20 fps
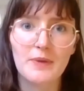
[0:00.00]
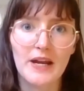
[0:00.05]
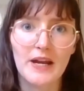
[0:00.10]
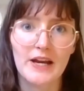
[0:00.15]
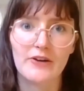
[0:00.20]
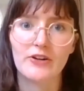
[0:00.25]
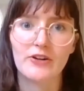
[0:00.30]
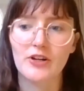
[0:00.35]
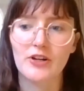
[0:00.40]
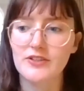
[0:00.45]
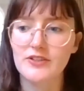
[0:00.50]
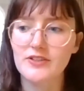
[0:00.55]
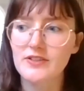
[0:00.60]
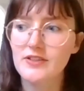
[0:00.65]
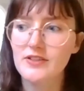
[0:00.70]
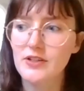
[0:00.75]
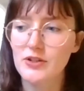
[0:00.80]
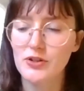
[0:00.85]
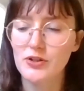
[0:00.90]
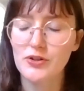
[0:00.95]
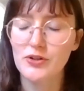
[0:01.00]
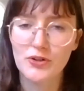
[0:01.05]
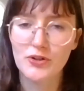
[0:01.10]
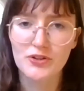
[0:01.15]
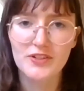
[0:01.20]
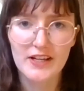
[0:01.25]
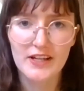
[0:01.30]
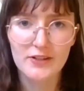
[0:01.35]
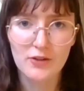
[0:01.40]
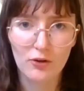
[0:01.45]
periods, you
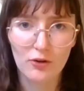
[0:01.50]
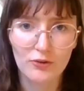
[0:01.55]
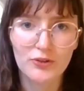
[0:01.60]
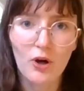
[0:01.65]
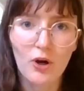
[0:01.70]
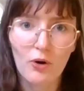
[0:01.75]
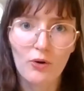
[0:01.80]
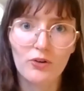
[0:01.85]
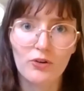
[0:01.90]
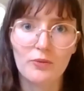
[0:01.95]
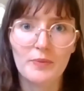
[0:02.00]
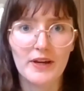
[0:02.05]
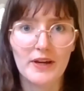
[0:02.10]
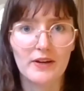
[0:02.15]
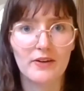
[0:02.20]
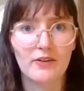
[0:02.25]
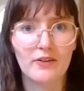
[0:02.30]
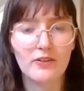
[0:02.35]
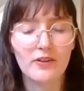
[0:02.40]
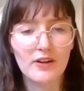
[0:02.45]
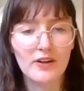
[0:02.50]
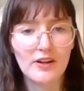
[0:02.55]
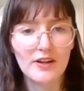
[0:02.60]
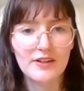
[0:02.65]
just get told to go on the pill.